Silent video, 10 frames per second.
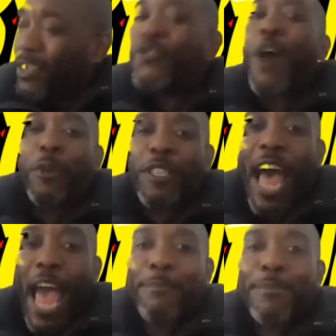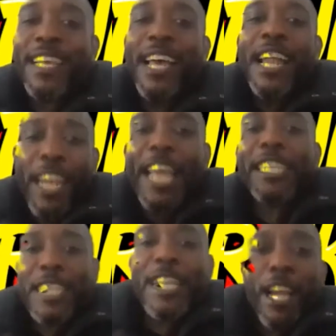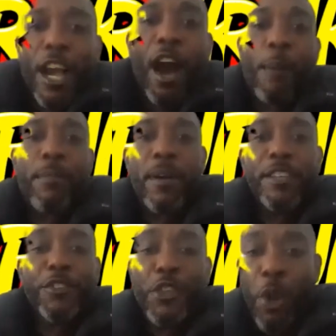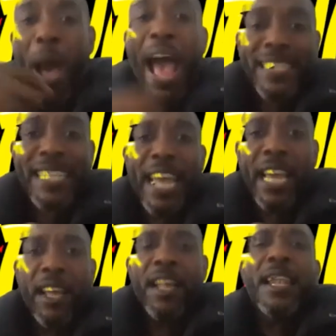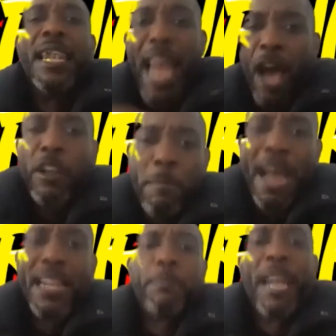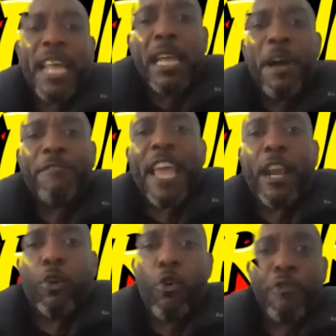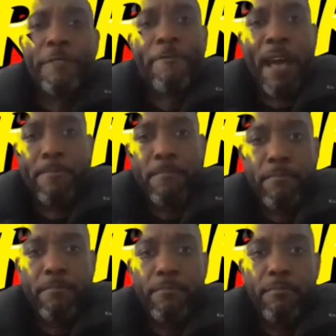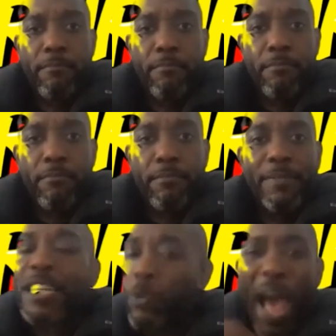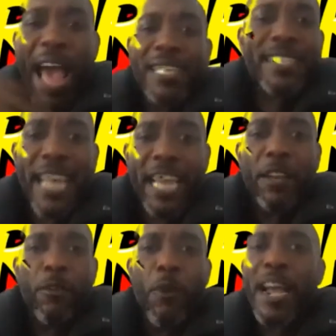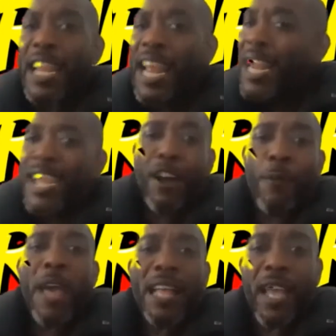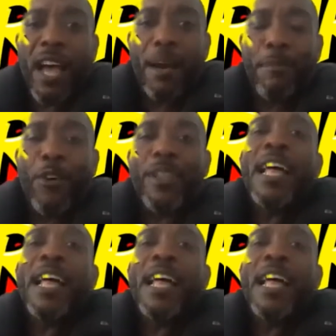trouble times, let's link up? You know what I say? Loud a man them and let them have their glory, fam. That's what I say. What kind of league my, you talk about?